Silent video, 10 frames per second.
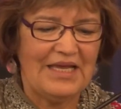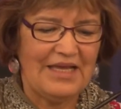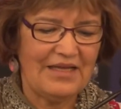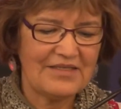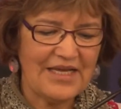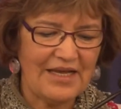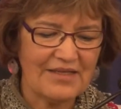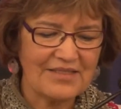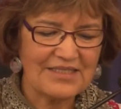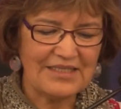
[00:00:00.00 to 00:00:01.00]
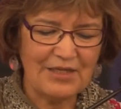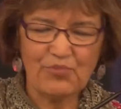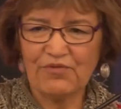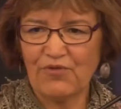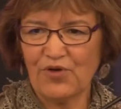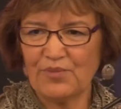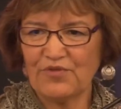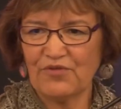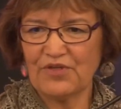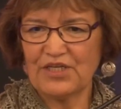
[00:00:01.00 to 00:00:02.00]
and dance, and they performed
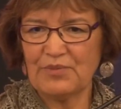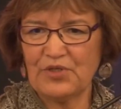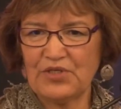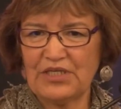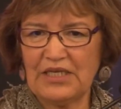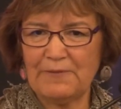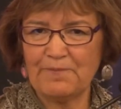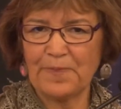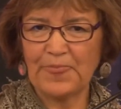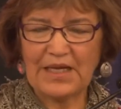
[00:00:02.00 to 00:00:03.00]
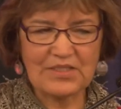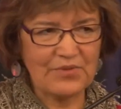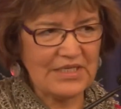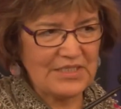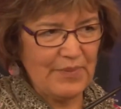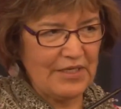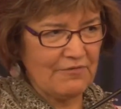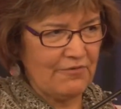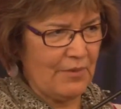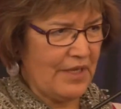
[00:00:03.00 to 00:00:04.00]
for the community. So they spent
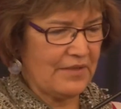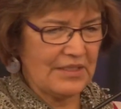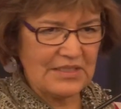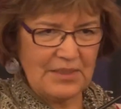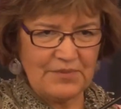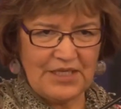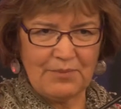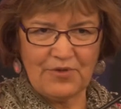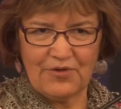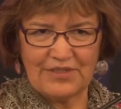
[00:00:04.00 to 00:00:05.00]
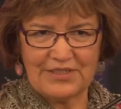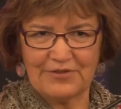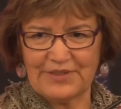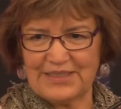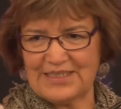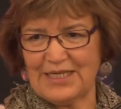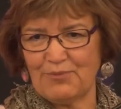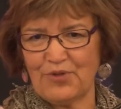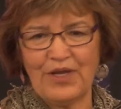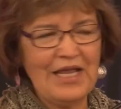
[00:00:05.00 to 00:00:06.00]
from, I think, September until
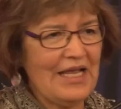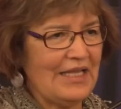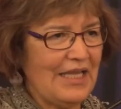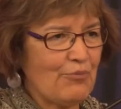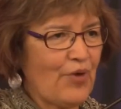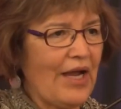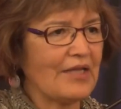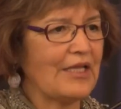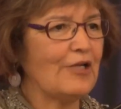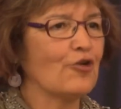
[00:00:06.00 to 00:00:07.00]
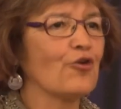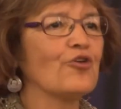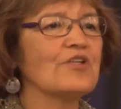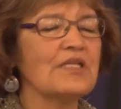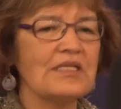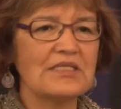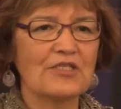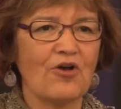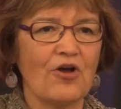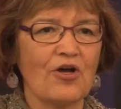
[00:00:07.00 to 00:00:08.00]
December, and they learned these
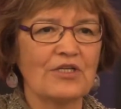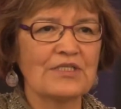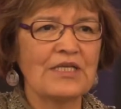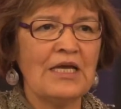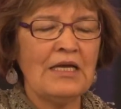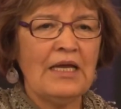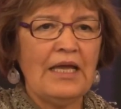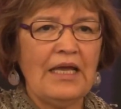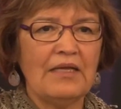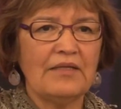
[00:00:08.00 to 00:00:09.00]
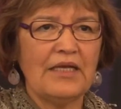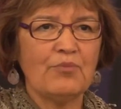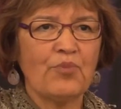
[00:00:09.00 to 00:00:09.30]
songs, and they